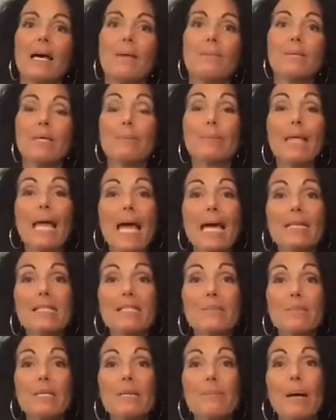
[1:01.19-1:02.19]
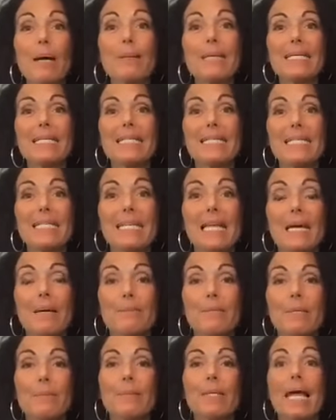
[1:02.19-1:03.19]
People ask me about candida.
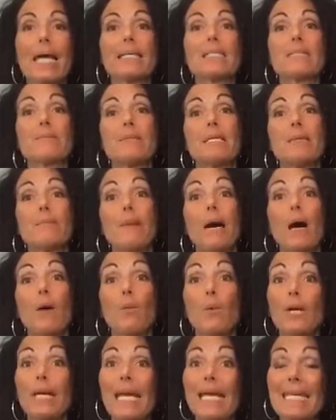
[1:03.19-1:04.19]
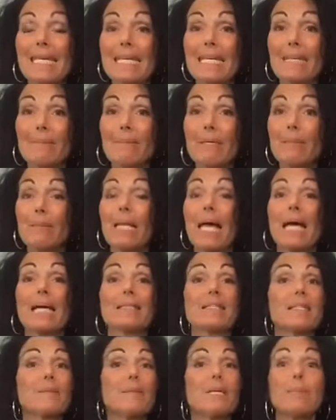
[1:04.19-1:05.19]
People ask me about what I eat. People ask
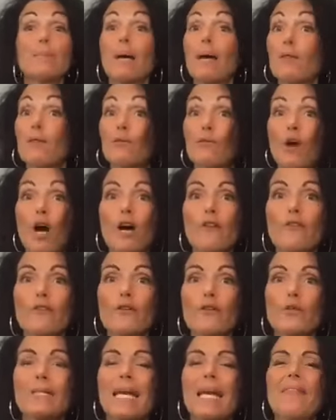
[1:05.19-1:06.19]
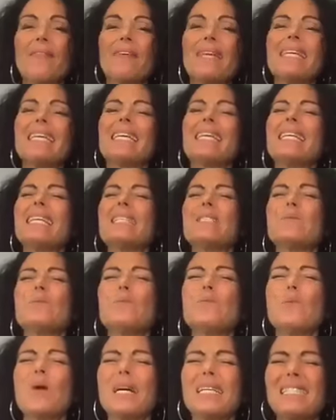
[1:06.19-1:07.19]
me about the raw food, and I think it is
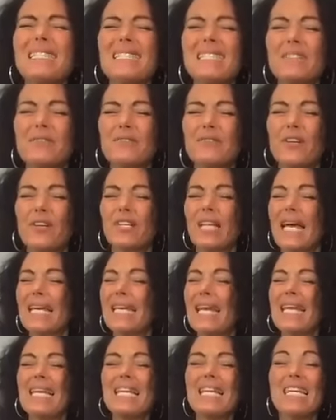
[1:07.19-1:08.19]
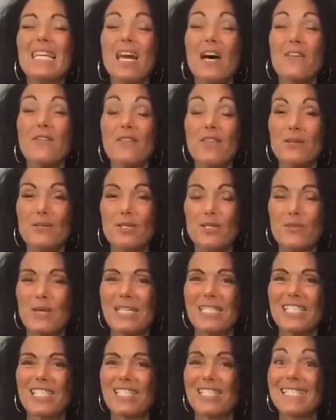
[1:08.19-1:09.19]
wonderful, and I love those
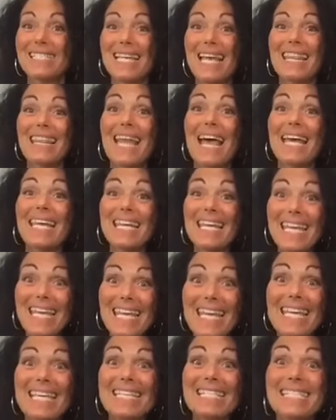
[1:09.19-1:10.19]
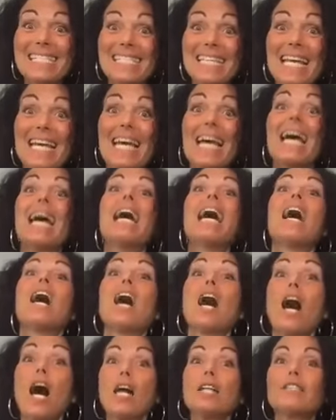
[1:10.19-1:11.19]
questions. And that is
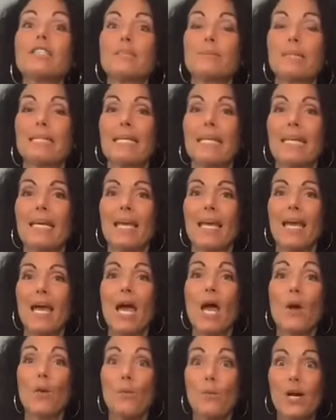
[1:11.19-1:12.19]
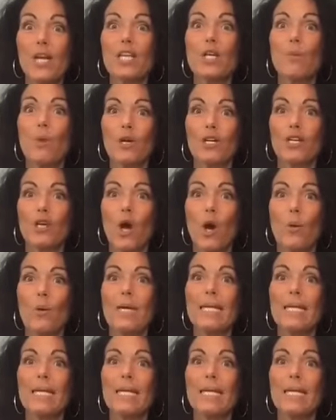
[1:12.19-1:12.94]
ultimately where you want to go.